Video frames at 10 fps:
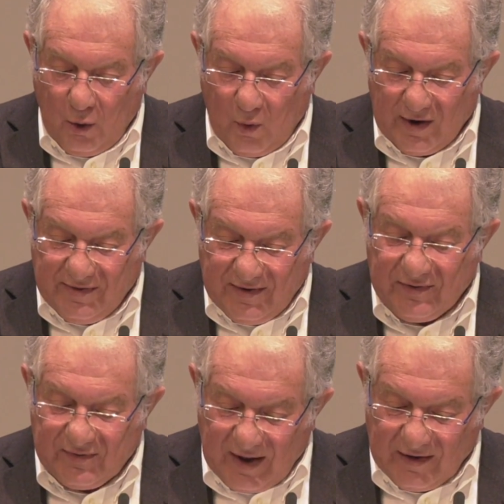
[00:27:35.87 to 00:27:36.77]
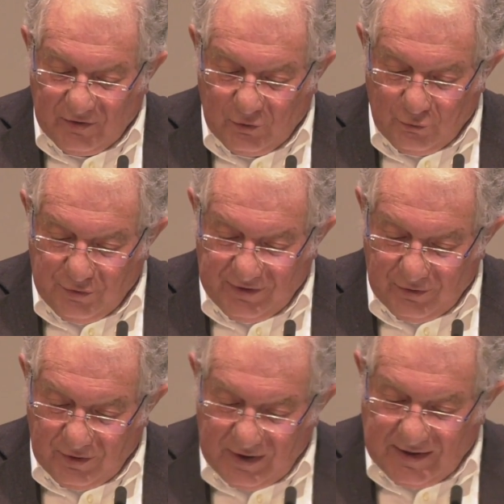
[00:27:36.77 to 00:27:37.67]
While this stands to
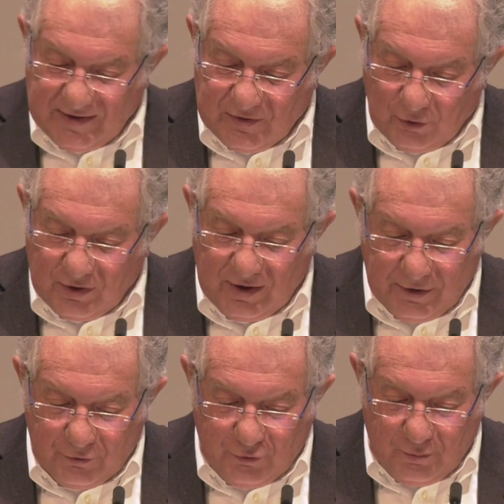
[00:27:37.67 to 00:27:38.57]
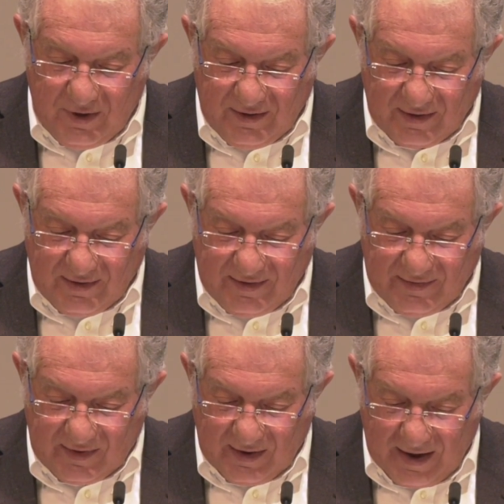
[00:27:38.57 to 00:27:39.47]
reason, it is not clear to me that
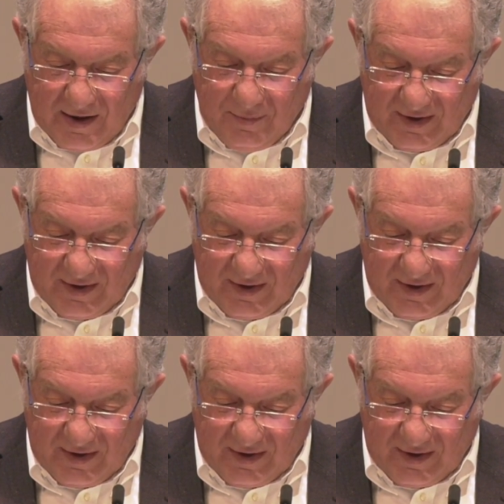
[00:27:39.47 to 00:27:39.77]
this claim